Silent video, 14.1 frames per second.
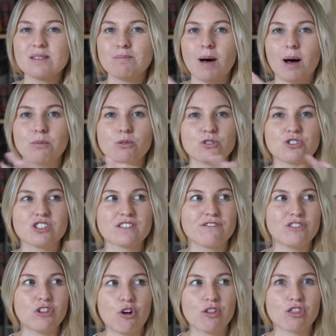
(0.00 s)
the bubbles just
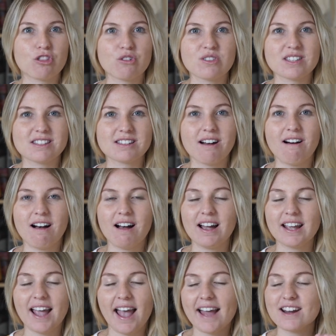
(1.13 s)
float through the
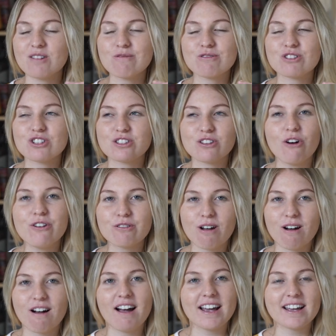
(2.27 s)
sky, and it was so
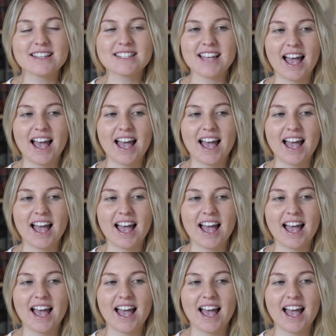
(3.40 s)
nice.